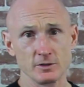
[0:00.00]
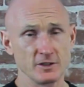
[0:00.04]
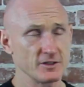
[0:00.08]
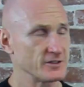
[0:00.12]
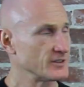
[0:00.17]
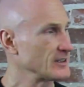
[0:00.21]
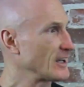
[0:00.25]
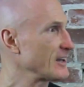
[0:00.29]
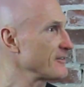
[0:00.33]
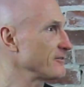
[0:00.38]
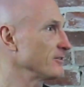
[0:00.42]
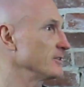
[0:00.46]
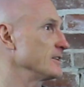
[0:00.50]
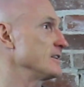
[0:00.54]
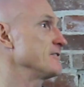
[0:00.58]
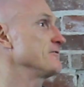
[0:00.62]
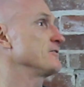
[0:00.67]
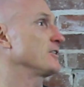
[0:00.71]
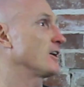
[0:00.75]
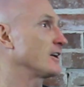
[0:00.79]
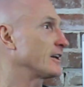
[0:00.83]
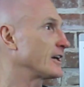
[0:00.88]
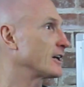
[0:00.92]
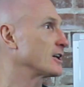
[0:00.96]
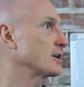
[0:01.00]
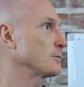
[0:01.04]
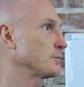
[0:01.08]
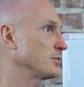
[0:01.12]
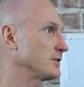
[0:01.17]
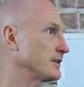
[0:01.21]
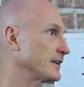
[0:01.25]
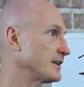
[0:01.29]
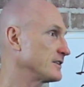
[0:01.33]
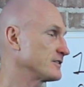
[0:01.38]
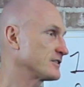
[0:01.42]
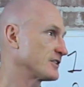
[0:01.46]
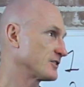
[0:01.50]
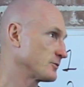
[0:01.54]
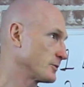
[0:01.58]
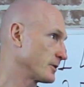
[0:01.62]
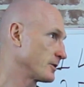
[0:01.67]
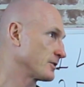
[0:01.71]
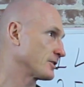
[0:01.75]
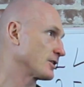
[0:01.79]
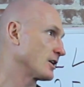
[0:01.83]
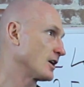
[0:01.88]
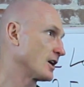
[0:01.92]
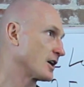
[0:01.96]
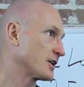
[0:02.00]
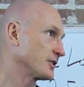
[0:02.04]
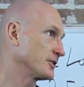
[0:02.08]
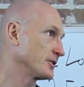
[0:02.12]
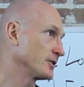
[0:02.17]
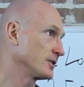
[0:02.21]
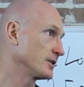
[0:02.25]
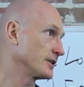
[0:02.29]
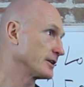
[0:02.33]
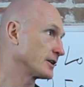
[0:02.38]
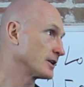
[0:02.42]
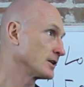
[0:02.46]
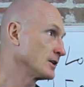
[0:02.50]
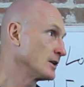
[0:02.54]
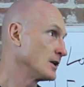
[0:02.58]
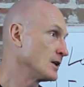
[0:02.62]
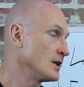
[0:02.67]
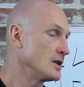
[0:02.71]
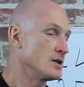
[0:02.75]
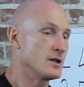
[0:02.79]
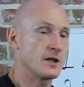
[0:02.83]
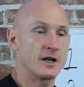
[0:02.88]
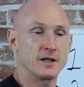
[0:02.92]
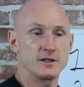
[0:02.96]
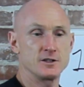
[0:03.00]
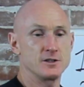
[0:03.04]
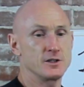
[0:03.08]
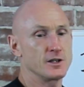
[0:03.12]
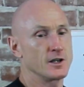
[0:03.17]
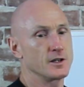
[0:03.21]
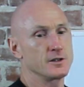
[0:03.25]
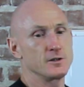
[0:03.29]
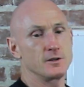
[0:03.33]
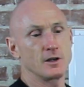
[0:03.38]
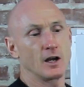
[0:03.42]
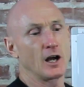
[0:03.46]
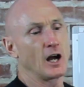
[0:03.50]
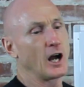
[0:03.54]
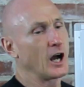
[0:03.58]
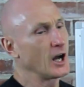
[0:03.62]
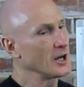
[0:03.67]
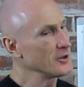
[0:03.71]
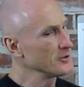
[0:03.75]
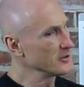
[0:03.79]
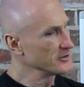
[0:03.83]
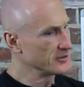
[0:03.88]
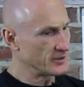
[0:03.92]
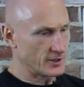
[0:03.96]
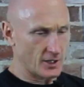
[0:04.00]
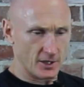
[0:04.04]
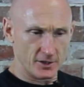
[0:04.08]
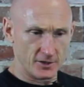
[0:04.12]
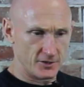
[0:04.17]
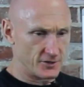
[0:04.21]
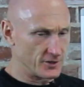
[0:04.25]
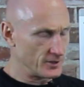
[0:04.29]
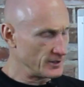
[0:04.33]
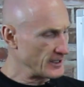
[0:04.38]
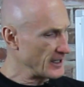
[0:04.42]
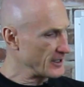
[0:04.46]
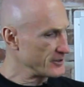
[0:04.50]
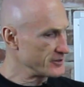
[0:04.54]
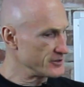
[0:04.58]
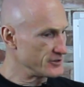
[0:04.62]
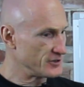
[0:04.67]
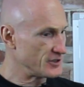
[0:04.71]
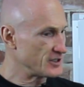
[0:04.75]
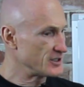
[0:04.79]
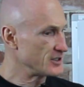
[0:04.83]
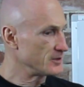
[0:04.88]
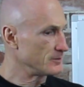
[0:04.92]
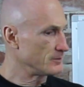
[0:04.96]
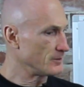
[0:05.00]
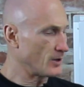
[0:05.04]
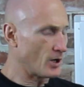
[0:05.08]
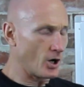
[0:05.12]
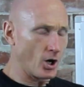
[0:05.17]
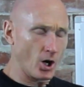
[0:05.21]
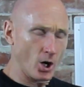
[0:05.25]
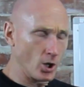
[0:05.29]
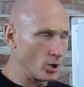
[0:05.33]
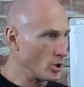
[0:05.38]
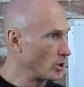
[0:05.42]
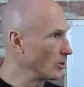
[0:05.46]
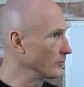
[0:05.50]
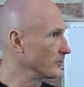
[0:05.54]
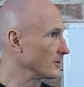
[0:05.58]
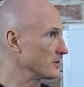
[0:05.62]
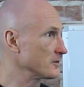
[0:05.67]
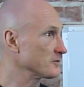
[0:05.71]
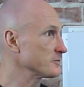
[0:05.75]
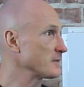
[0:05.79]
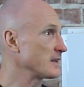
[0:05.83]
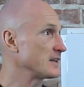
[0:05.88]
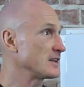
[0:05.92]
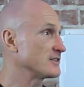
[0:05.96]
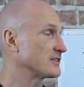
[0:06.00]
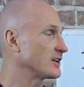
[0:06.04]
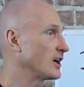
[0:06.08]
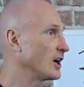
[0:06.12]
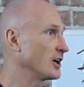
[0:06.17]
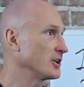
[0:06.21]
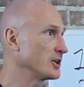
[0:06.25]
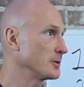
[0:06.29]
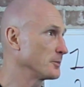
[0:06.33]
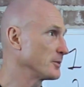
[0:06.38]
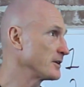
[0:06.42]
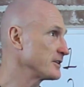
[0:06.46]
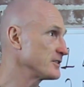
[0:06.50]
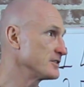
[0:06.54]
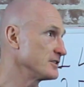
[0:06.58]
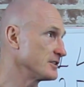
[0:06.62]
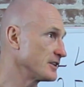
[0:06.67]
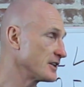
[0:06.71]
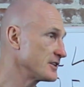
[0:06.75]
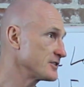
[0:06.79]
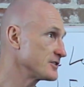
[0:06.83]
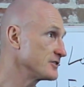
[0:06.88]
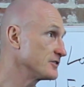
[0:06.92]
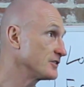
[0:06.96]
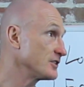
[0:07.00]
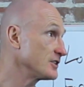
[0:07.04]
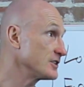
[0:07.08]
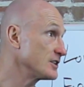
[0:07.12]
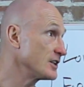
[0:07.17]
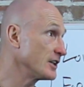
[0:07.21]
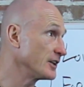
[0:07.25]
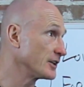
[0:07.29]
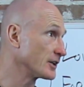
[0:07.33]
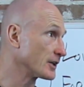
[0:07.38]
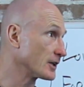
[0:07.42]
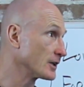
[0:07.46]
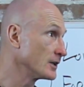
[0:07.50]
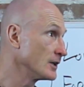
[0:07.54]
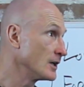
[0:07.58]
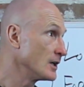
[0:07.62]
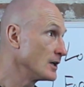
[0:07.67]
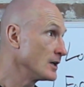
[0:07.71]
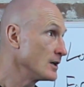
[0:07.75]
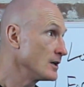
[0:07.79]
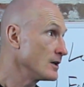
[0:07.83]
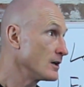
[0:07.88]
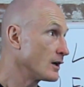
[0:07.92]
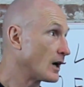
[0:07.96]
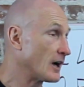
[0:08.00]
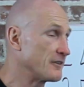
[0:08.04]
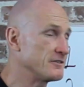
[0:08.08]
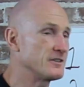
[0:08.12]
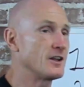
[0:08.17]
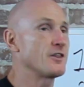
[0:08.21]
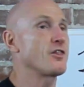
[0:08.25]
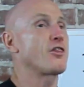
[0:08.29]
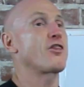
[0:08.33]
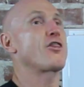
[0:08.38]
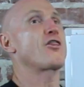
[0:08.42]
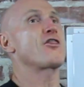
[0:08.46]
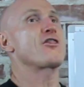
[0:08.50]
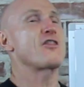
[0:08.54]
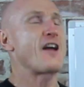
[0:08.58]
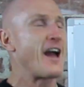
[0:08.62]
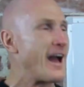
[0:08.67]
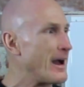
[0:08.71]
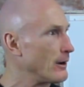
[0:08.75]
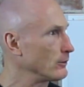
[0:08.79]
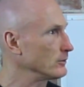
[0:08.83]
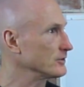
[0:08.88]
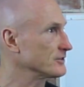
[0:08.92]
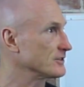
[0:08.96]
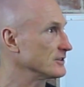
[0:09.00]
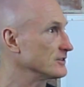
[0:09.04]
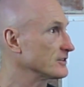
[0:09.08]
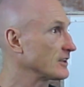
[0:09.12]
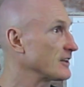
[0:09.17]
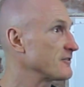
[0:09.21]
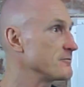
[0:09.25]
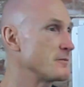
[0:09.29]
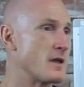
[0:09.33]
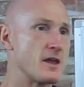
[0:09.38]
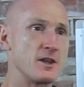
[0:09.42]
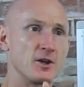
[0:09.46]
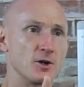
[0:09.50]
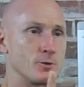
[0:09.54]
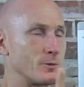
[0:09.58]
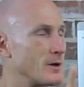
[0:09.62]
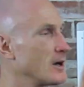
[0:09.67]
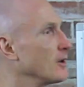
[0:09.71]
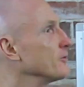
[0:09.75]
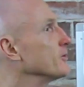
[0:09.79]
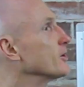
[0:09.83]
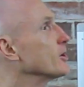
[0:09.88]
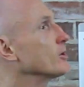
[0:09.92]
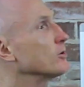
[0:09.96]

Listen, I've lived on airplanes, as we were talking earlier, and done hundreds and hundreds of lectures all over, as many as 100 presentations a year. I've done thousands. I've made it around the